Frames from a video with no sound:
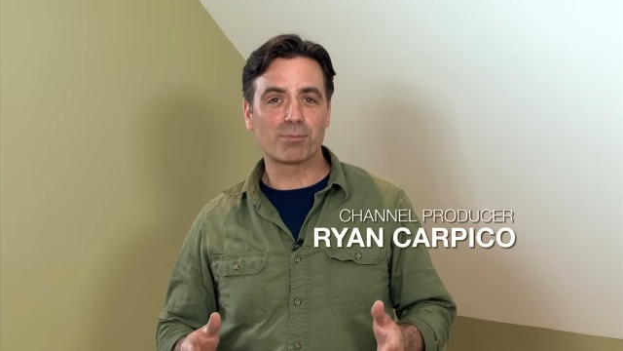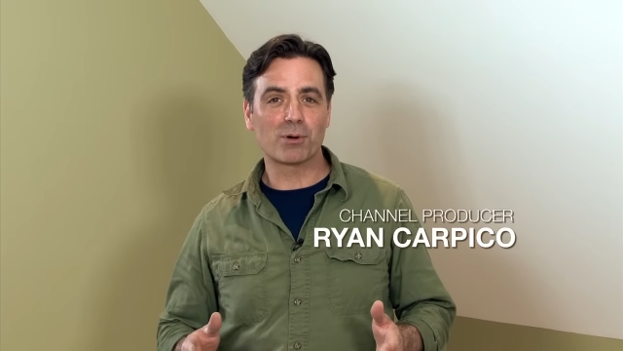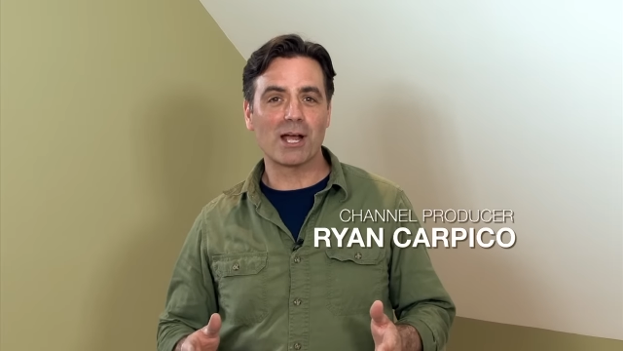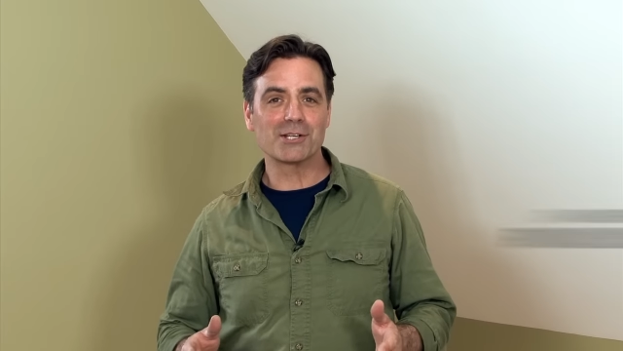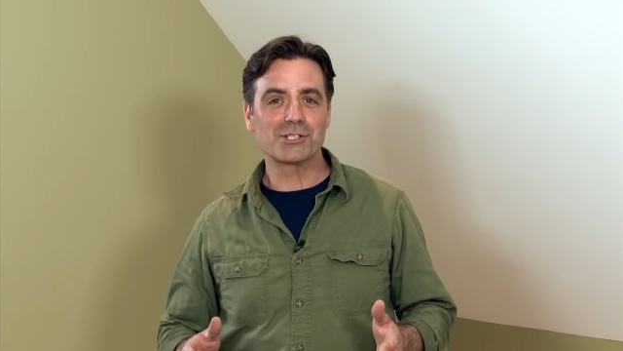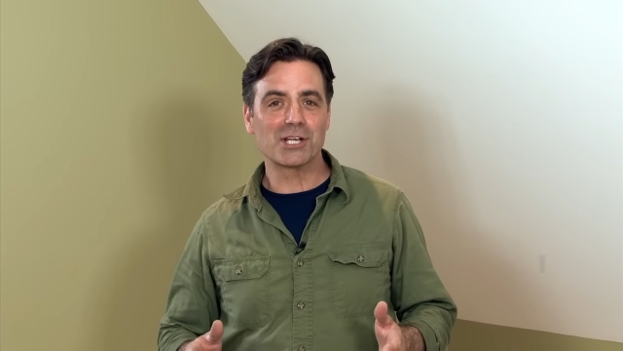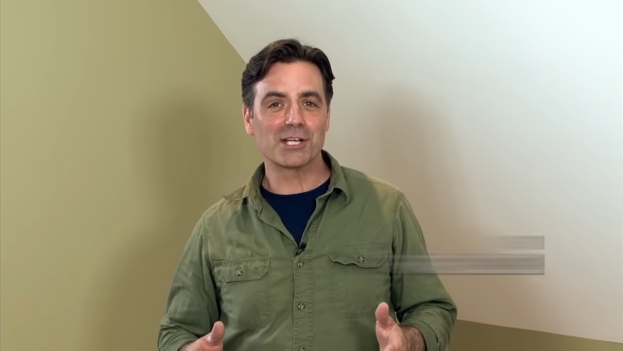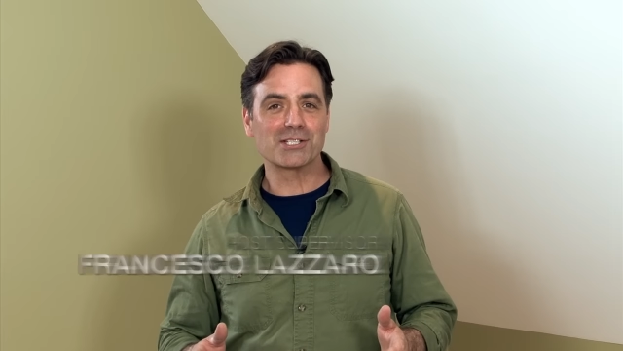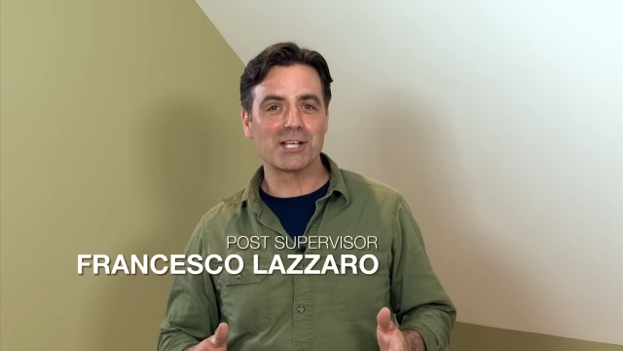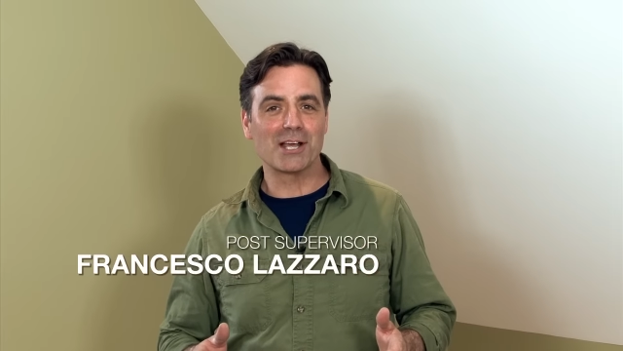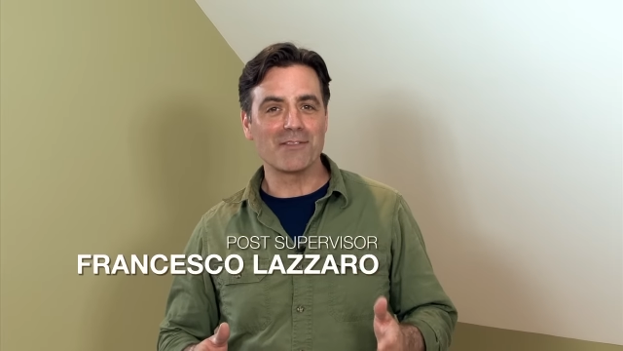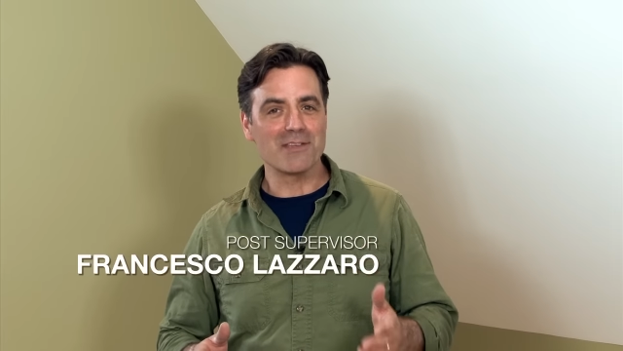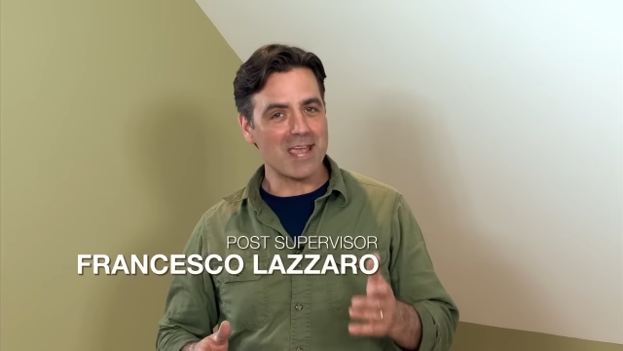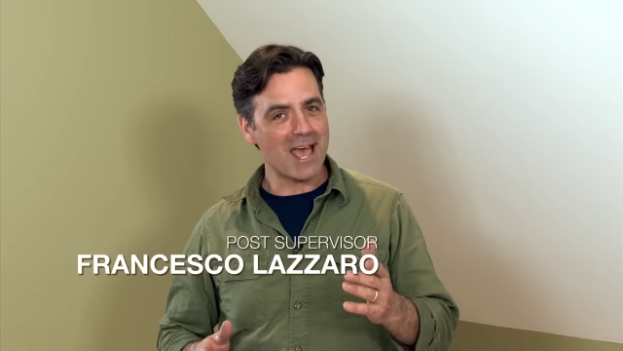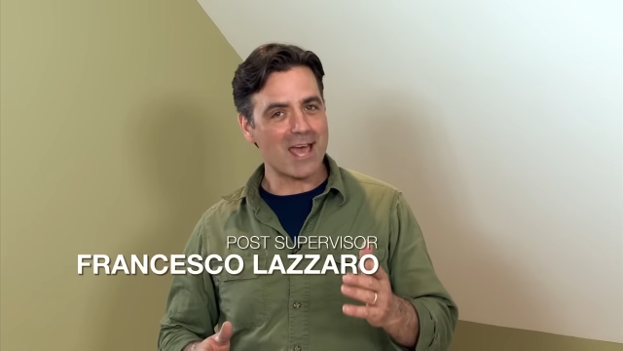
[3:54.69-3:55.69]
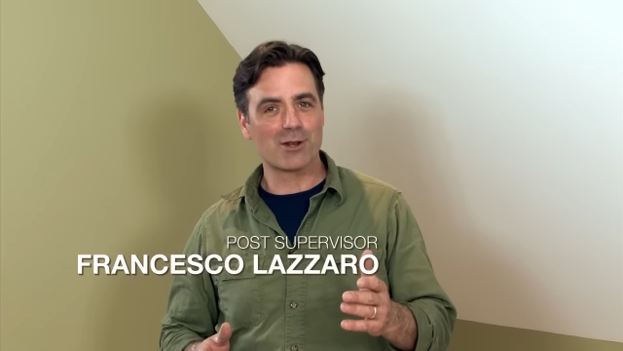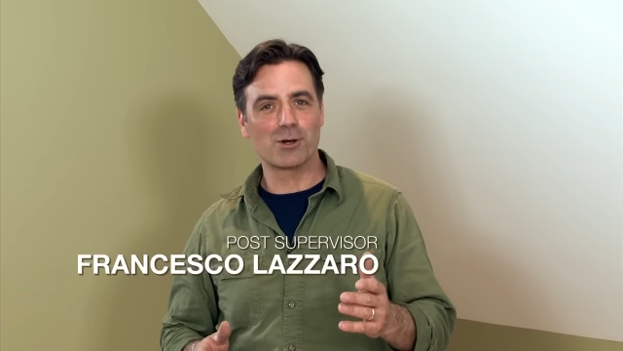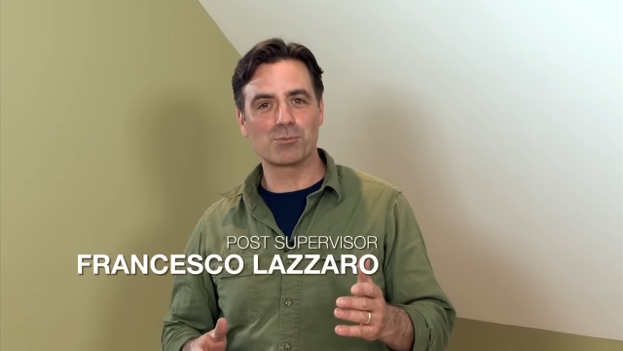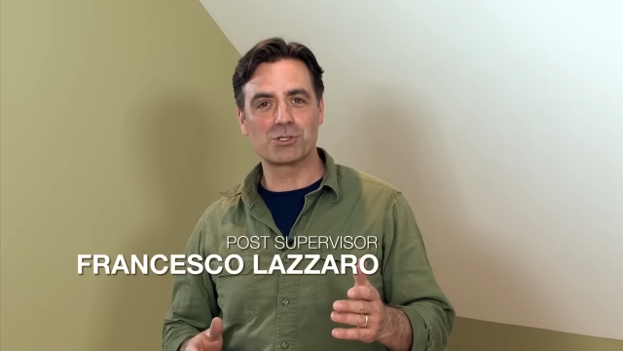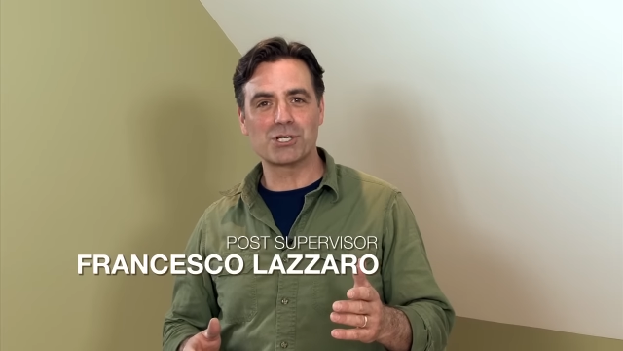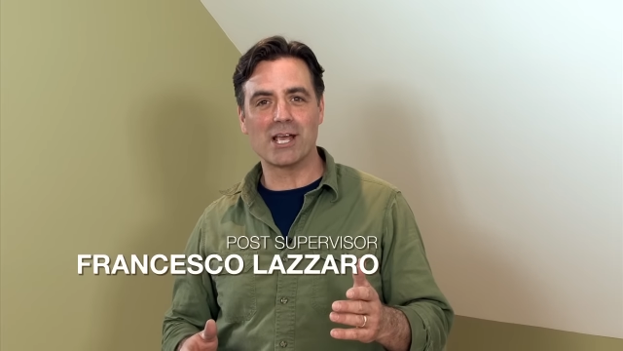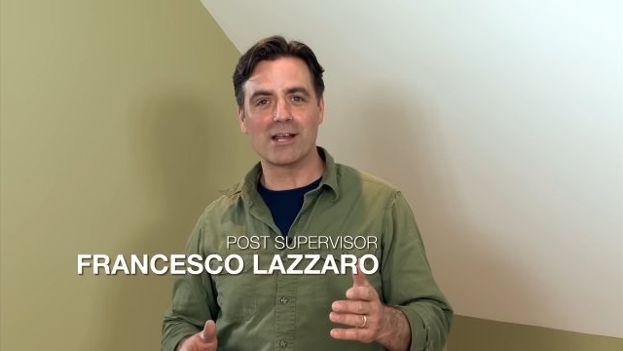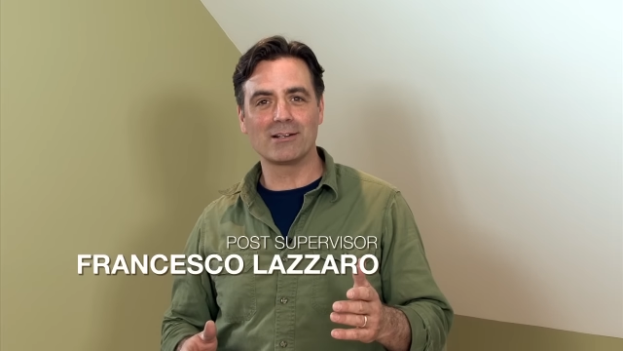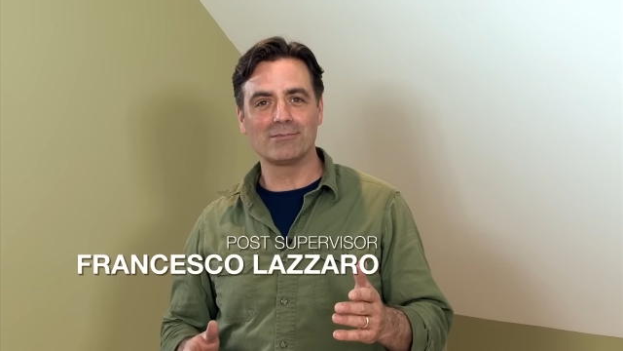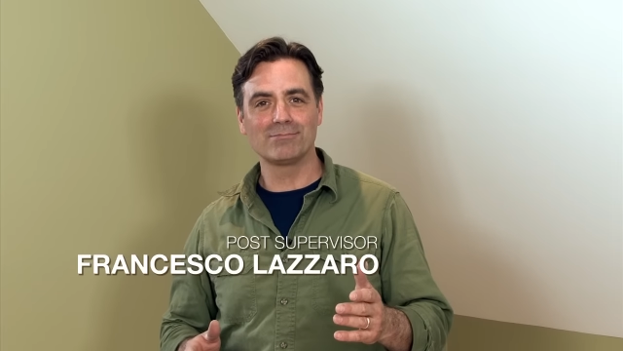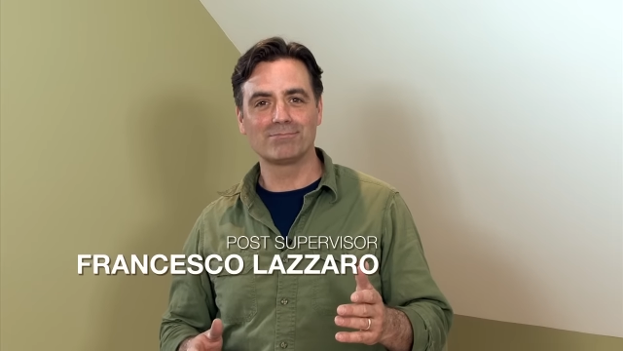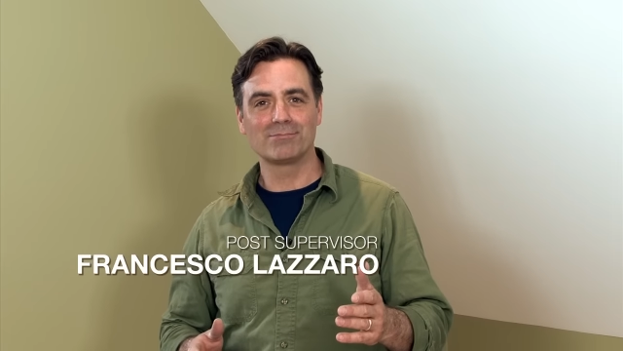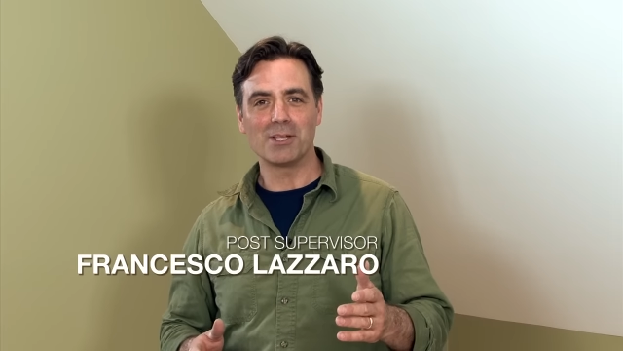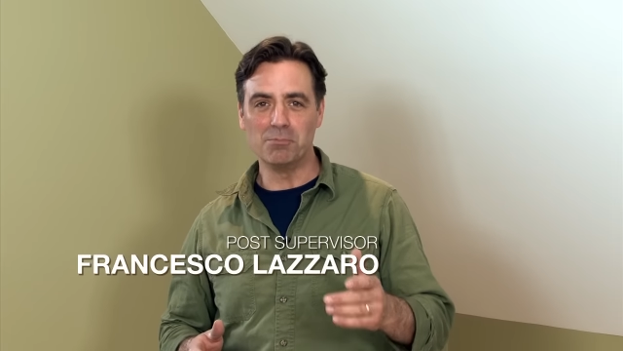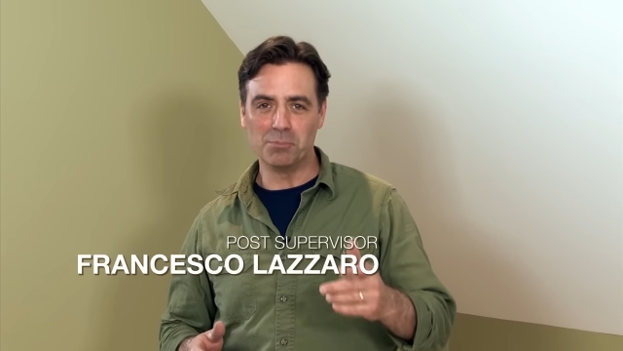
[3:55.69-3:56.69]
projects on the At Home channel
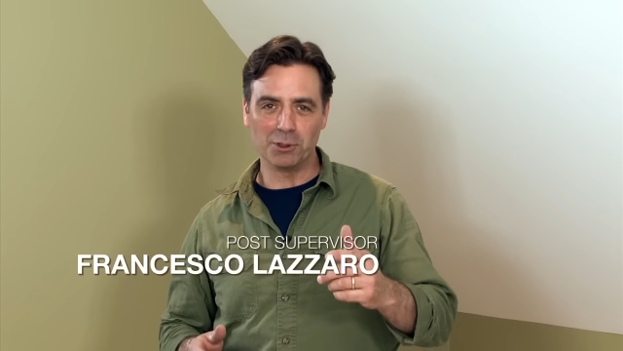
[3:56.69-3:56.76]
at